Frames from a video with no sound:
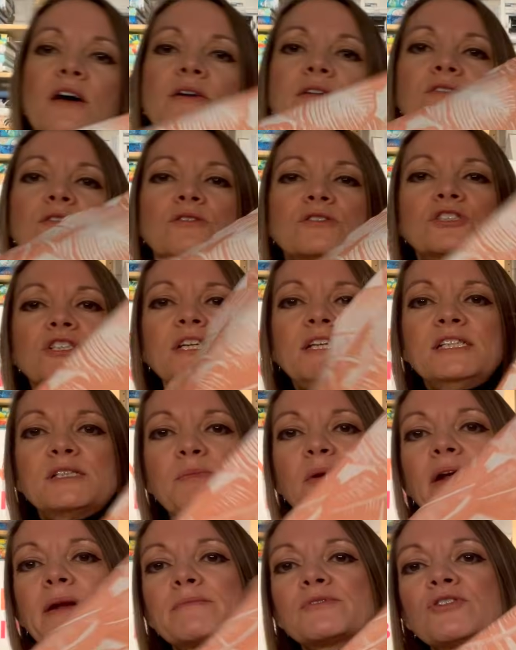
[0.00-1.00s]
not a cheese
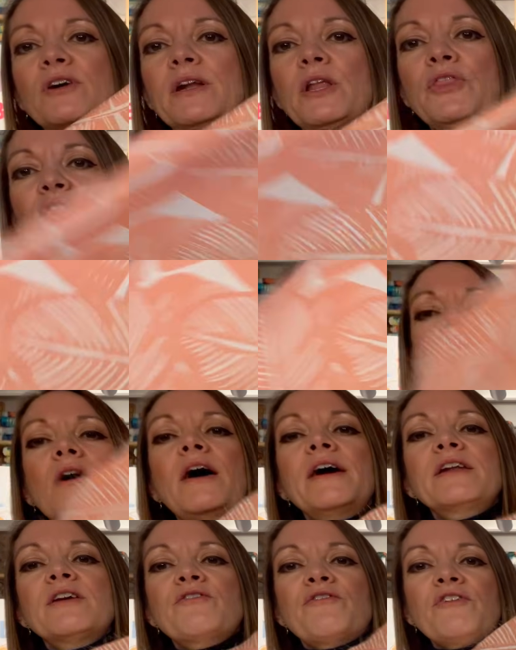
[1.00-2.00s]
plant. I'm trying to think what
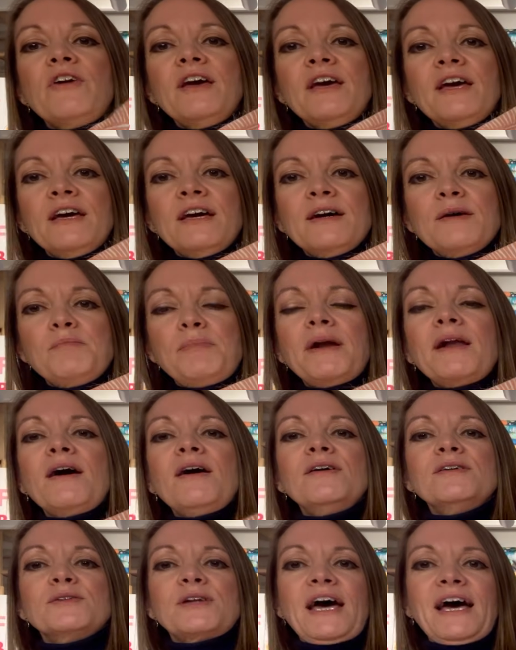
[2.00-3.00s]
kind of
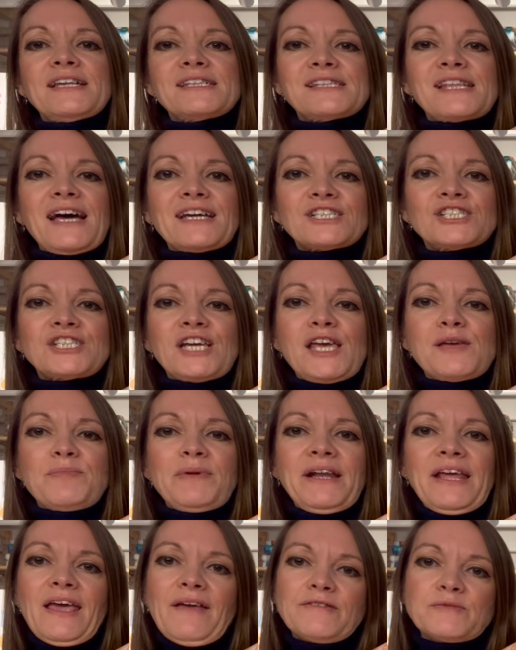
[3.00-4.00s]
plant has that shape
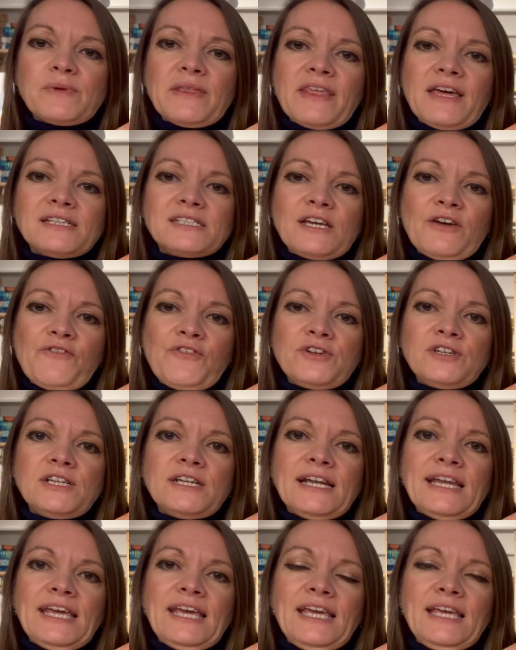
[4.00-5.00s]
leaves, but it
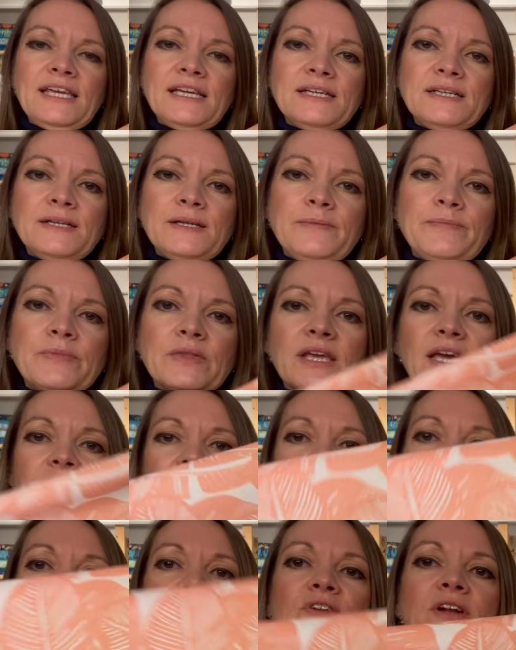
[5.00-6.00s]

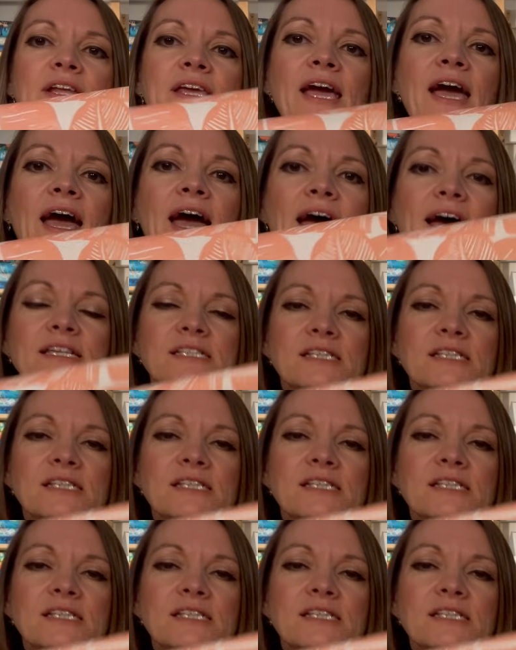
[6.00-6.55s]
definitely has